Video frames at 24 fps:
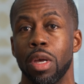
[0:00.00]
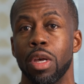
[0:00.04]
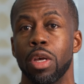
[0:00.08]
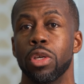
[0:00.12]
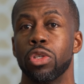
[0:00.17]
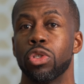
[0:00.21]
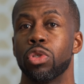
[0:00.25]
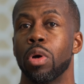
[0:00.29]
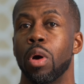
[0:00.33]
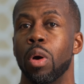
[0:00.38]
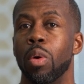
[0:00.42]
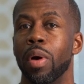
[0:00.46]

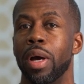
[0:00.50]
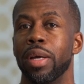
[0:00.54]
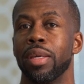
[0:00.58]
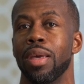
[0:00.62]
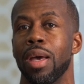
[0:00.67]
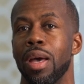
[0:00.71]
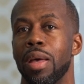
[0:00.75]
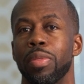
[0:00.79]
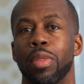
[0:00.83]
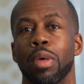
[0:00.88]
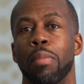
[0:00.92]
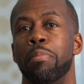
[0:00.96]
So
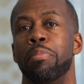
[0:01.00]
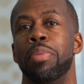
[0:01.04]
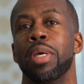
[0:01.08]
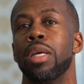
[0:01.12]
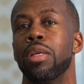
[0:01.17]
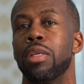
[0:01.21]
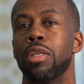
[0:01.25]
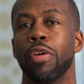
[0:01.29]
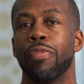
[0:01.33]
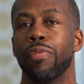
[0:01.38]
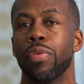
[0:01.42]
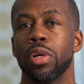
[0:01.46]
again, the
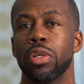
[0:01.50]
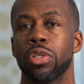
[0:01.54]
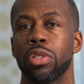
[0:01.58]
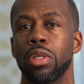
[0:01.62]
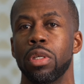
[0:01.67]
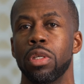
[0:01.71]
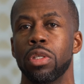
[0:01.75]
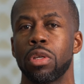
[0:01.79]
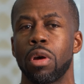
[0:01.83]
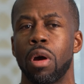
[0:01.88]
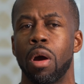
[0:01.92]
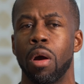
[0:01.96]
big
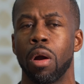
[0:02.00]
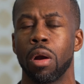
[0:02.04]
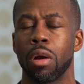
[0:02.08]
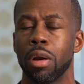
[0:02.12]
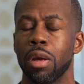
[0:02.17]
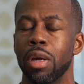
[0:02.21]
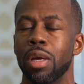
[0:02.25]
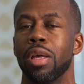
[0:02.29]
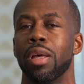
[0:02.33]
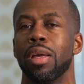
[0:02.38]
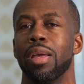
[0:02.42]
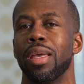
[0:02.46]
differences are
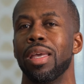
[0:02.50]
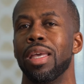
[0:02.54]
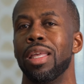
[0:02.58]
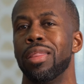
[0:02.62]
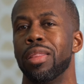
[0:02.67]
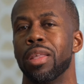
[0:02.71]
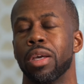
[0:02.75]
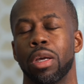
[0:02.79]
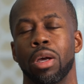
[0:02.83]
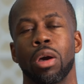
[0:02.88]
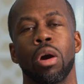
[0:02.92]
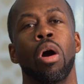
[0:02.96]
in
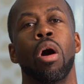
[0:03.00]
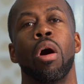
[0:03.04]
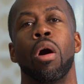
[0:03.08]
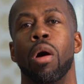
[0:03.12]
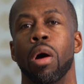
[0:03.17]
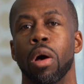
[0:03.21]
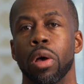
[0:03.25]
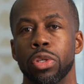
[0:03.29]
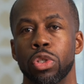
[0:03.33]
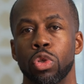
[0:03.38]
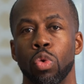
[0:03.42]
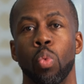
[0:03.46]
the
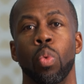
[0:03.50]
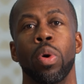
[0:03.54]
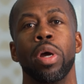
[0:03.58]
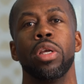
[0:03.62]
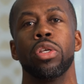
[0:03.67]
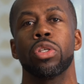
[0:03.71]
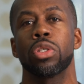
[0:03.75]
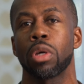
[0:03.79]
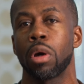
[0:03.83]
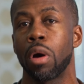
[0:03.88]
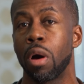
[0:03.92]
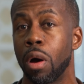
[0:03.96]
cause. What
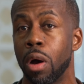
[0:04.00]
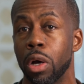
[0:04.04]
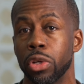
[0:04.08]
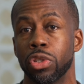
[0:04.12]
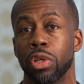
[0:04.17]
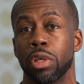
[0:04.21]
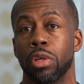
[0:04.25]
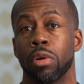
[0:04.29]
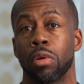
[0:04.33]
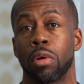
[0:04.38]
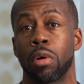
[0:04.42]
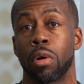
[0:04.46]
is
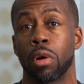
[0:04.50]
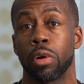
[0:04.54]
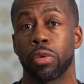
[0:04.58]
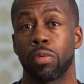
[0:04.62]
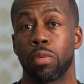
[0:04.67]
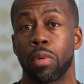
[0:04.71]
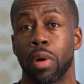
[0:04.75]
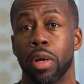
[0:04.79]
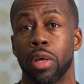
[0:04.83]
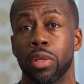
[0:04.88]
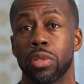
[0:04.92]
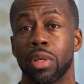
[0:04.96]
causing your
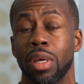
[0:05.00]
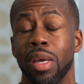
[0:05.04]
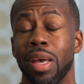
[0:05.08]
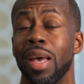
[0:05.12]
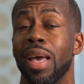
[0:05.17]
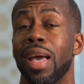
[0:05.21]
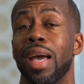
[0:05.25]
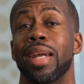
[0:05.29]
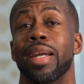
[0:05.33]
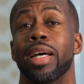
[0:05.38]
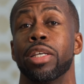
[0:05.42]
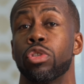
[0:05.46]
arthritis?
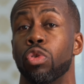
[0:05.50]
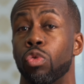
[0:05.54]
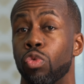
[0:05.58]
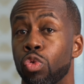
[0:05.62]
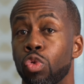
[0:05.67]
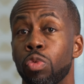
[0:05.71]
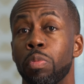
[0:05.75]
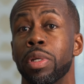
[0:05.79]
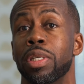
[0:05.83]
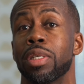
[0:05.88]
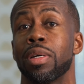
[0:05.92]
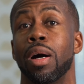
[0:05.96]
And as a
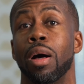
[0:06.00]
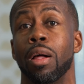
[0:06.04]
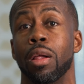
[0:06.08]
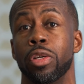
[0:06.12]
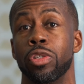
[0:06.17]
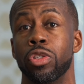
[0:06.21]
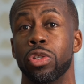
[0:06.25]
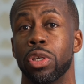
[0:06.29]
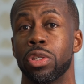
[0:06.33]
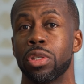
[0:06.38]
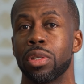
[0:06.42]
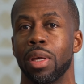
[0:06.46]

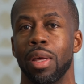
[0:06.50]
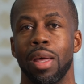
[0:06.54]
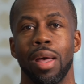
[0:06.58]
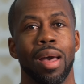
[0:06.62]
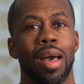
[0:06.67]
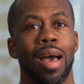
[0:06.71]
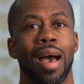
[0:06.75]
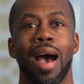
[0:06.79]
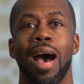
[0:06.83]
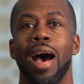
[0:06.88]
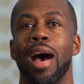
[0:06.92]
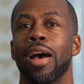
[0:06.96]
rheumatologist,
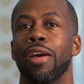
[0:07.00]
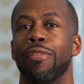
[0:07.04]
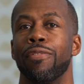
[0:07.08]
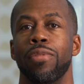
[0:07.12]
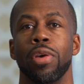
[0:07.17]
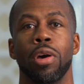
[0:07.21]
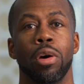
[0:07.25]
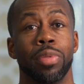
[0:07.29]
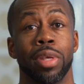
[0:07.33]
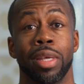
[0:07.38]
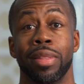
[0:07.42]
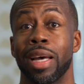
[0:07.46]
I
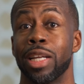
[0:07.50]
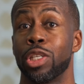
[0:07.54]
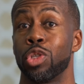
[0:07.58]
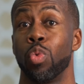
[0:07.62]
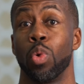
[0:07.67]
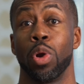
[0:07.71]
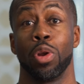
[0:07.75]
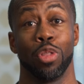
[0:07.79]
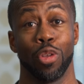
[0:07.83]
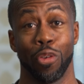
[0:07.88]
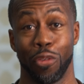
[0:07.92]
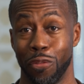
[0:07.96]
feel that that's
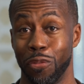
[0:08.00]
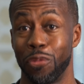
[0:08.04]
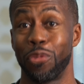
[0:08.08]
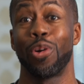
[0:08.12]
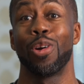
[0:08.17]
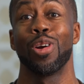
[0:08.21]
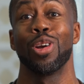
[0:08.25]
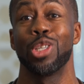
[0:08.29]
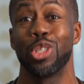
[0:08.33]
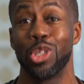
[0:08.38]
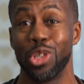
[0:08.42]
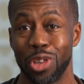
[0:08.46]
one of the
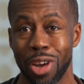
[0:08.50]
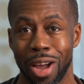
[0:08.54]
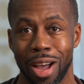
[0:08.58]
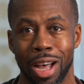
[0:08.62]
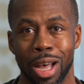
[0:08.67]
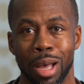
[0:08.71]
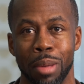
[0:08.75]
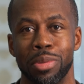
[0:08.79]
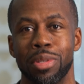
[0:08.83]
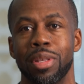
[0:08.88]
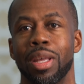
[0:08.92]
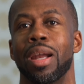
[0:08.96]
first
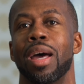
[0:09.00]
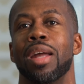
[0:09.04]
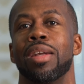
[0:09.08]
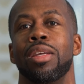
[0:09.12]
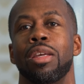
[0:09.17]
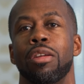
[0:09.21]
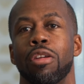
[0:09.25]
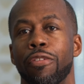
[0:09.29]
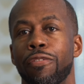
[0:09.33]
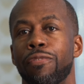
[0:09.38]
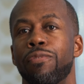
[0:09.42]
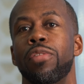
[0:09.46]
jobs that I
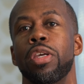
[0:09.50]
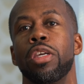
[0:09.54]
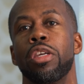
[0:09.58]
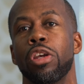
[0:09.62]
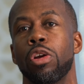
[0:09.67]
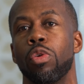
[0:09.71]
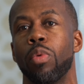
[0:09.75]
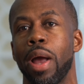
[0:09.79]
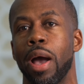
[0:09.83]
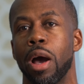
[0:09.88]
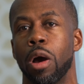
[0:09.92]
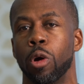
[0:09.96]
need to
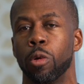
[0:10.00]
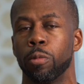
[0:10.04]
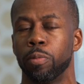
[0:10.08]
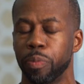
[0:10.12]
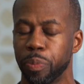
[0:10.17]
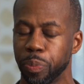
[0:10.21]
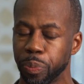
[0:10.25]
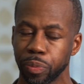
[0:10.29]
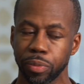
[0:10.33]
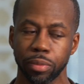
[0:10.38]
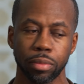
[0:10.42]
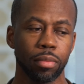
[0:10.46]
figure out
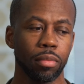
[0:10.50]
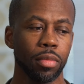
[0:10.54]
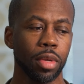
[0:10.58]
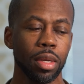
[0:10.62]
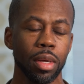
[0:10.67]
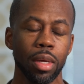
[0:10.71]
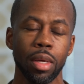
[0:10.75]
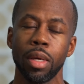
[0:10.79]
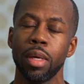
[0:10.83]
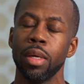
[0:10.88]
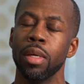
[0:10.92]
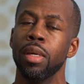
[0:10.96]

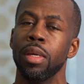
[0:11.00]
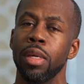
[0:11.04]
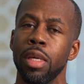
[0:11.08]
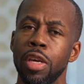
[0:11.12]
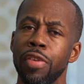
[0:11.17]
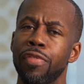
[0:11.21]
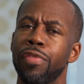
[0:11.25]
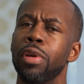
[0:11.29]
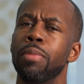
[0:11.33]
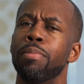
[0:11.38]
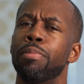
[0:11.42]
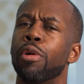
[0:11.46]

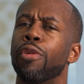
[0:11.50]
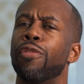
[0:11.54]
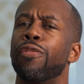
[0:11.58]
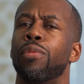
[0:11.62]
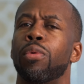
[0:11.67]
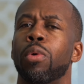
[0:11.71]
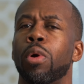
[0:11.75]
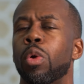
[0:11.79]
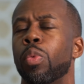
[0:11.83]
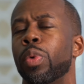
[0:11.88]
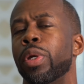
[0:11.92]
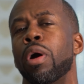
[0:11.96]
even
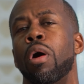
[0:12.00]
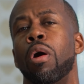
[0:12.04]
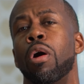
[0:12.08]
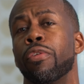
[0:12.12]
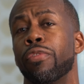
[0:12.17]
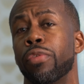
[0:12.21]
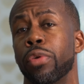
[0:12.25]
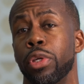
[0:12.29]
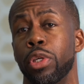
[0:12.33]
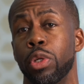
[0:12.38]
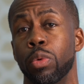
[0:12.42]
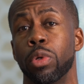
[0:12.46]
before we
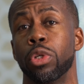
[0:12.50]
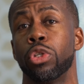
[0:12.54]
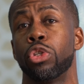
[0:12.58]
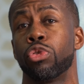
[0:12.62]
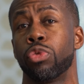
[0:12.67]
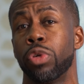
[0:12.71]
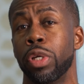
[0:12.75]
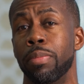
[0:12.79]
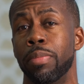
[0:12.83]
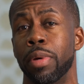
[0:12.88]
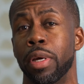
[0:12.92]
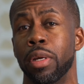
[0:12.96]
offer you a
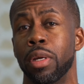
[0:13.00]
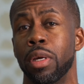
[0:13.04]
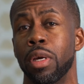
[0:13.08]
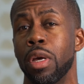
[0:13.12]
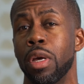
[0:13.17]
treatment.